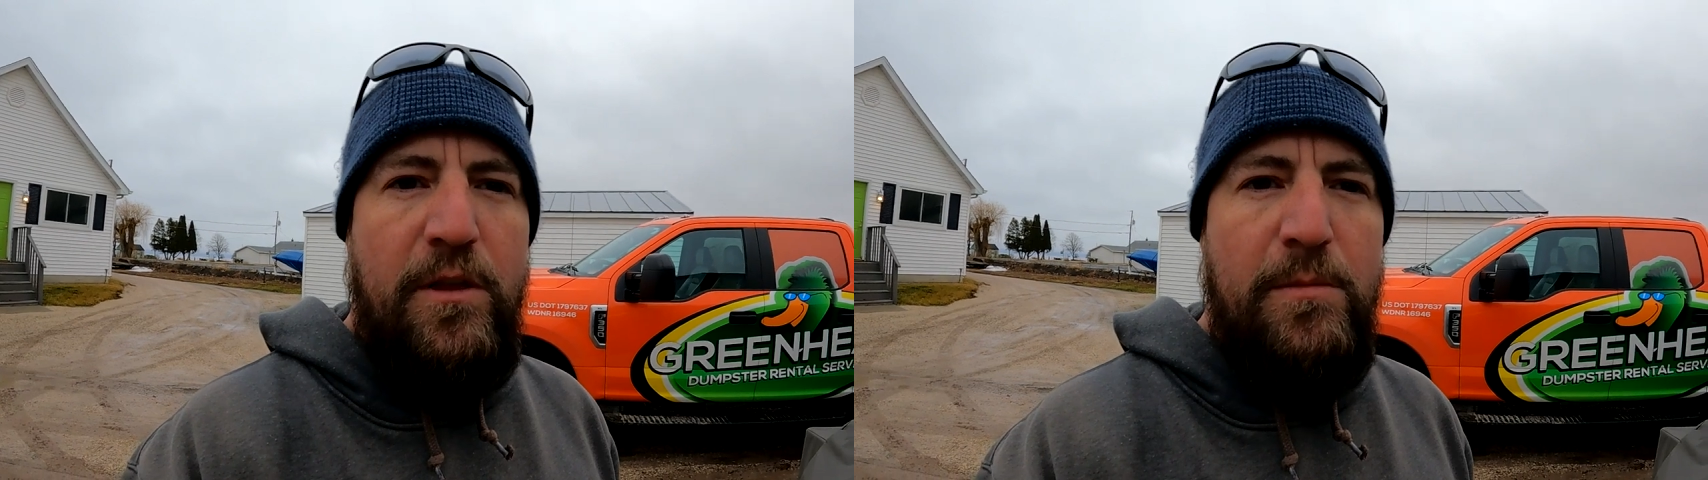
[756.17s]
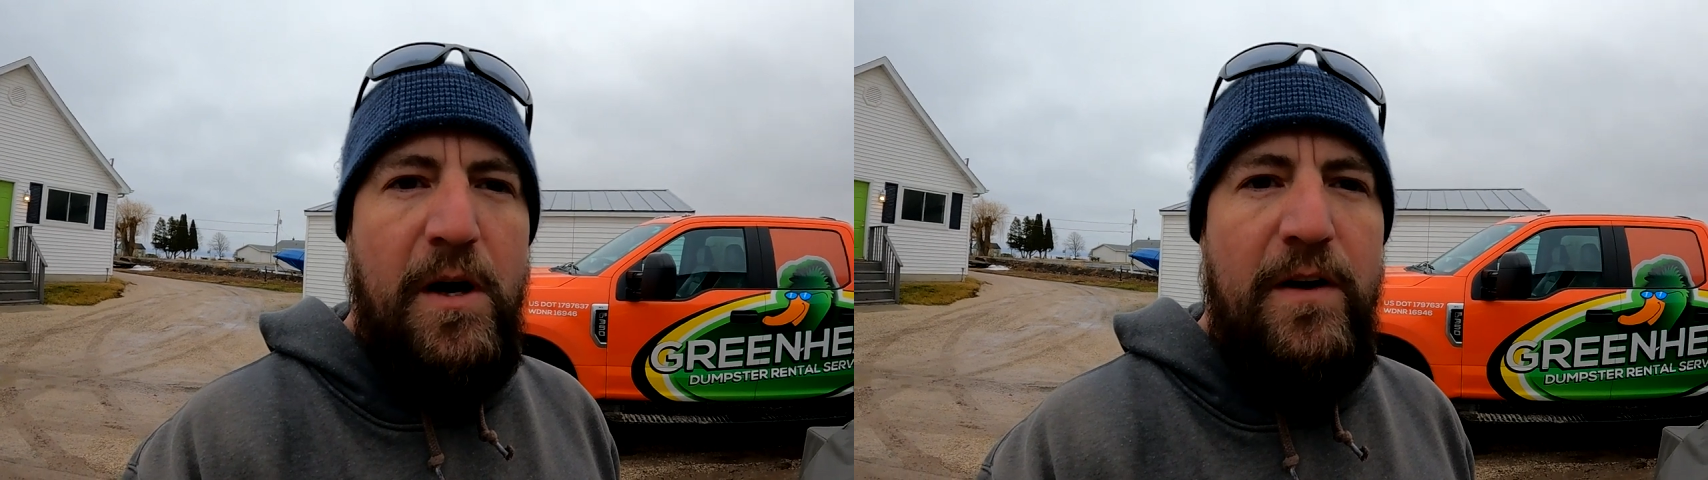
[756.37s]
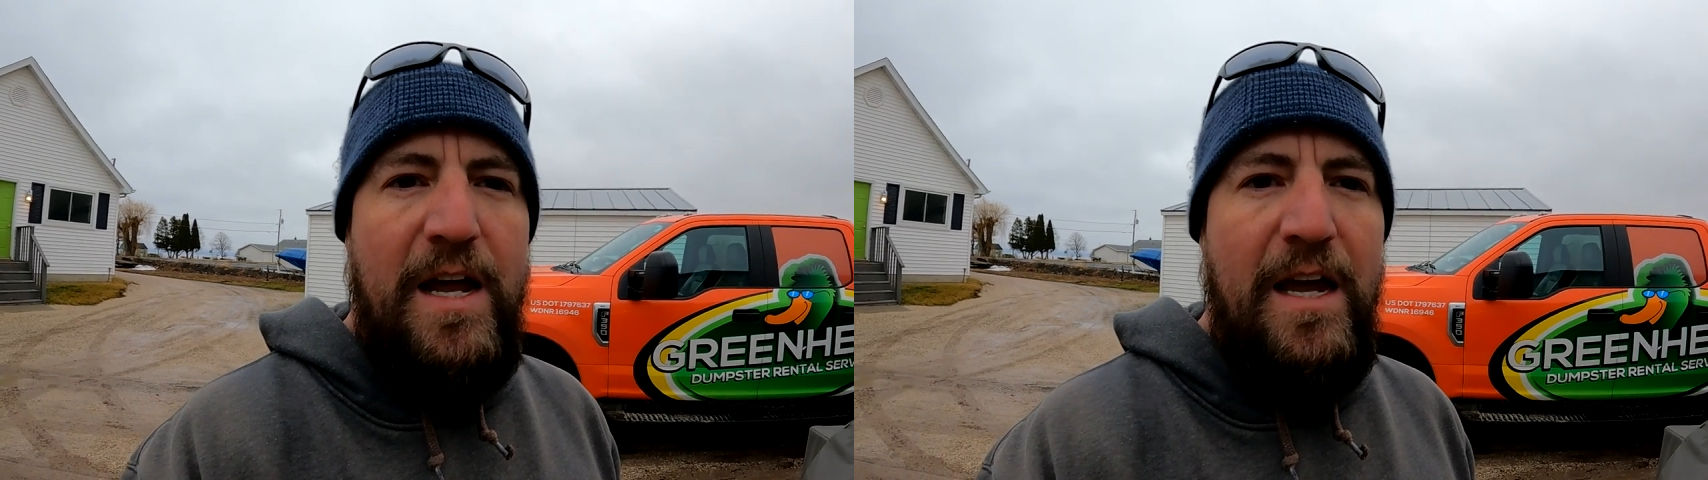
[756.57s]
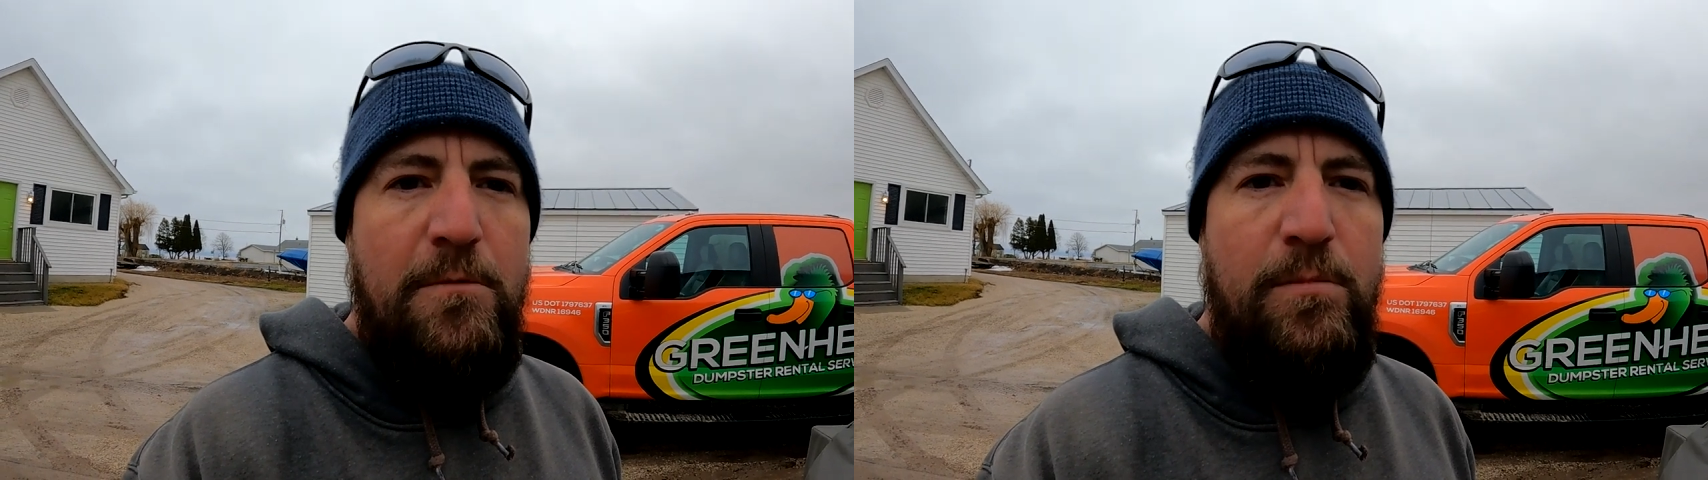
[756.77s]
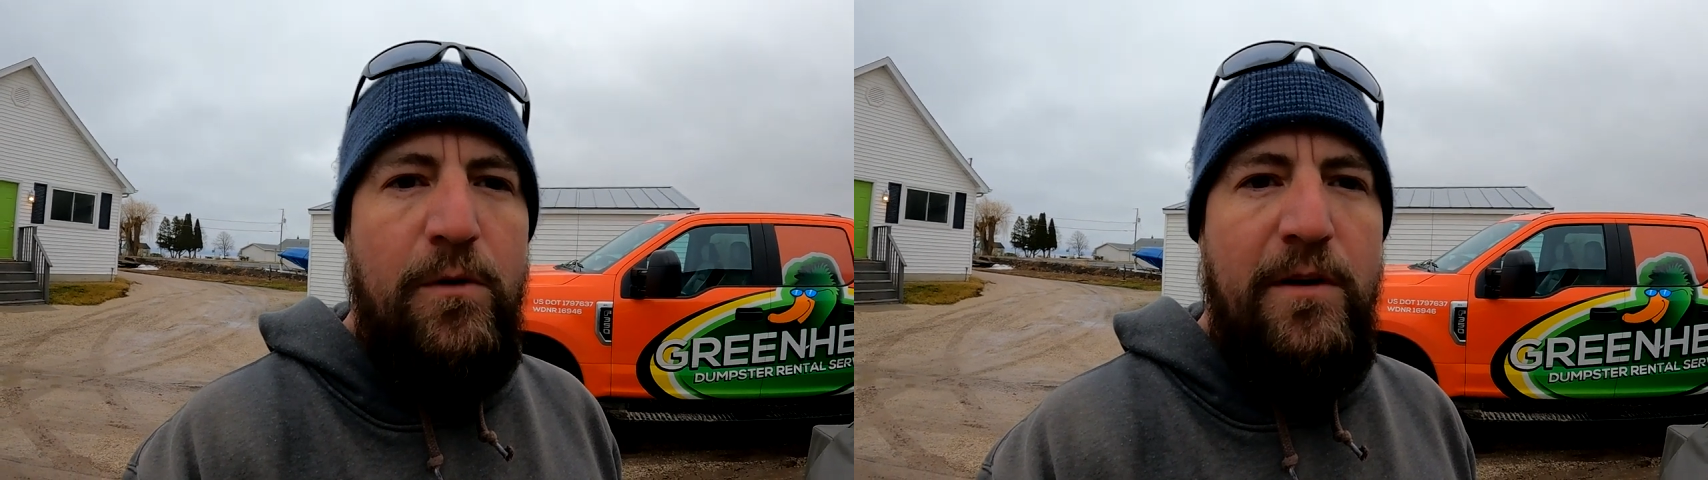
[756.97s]
with about
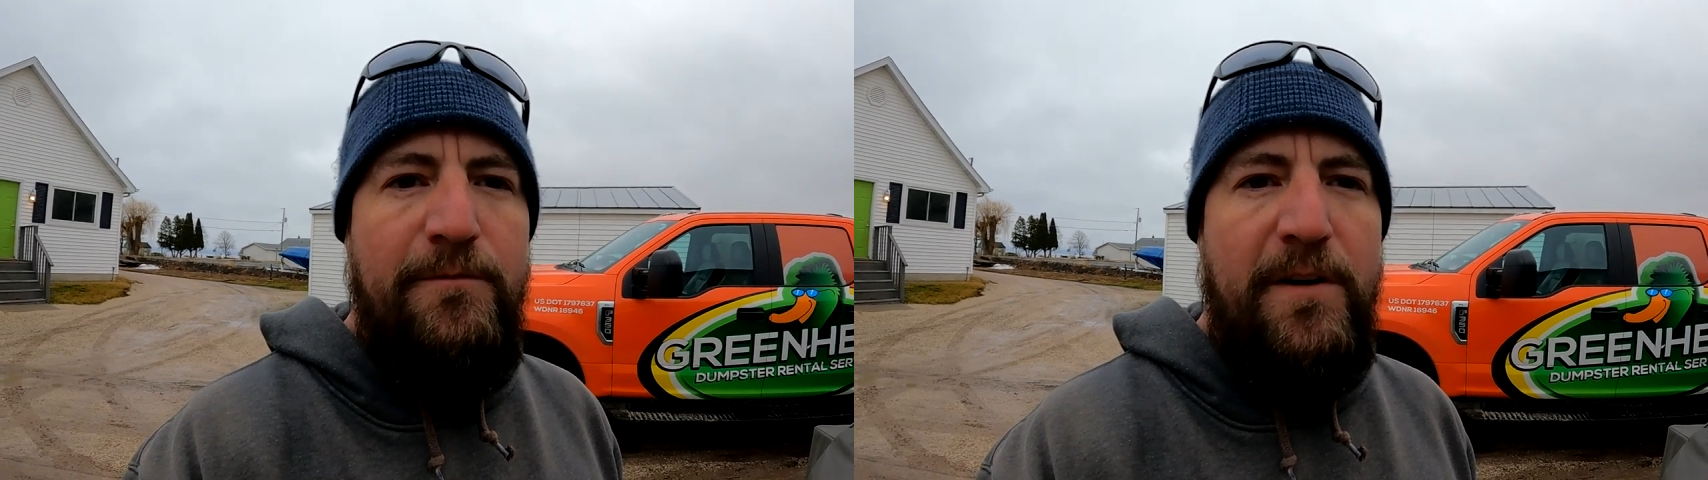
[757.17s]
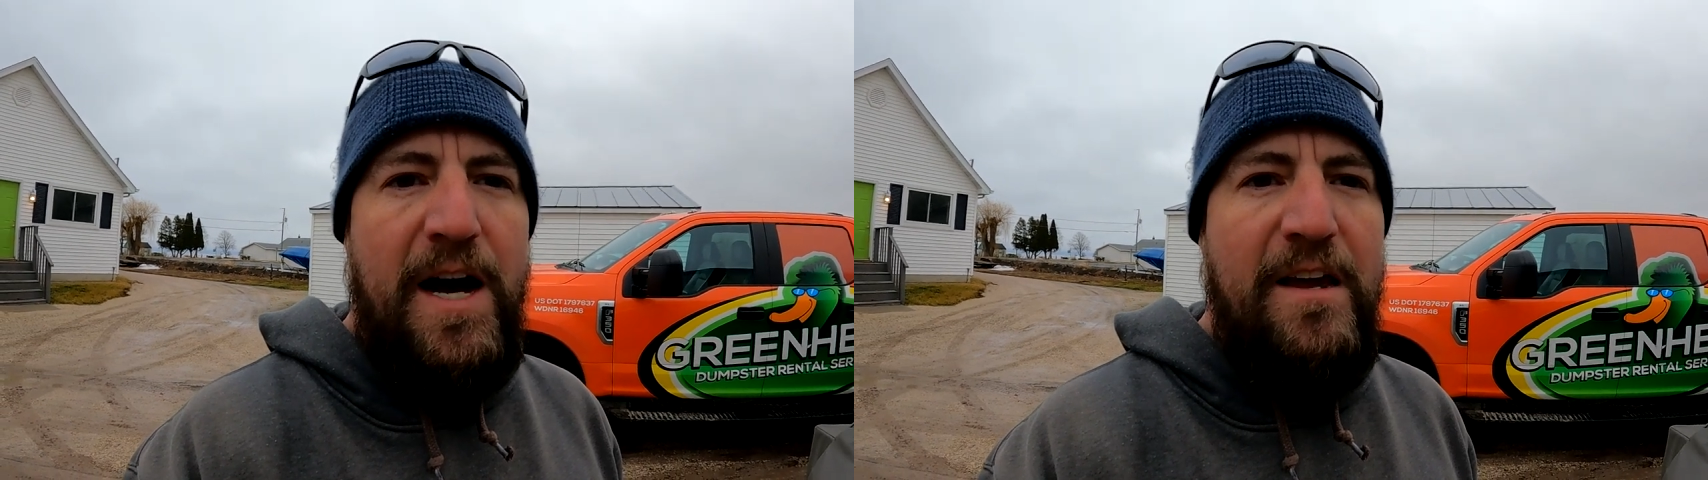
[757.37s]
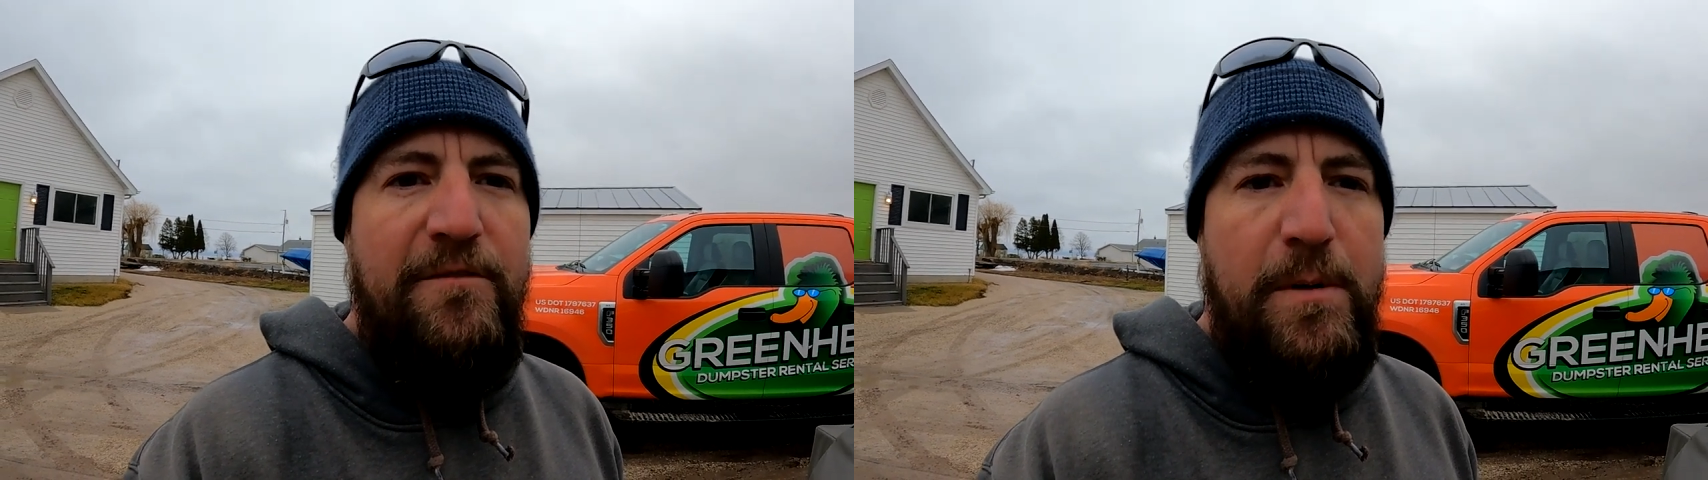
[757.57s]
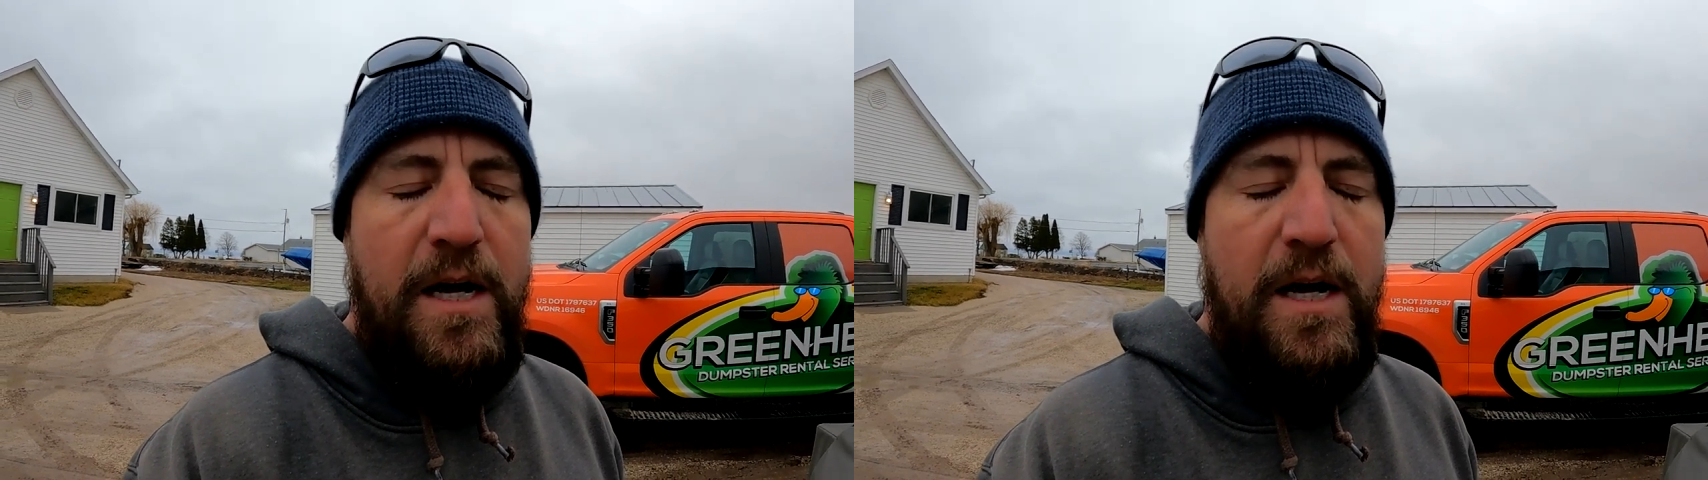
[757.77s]
9.5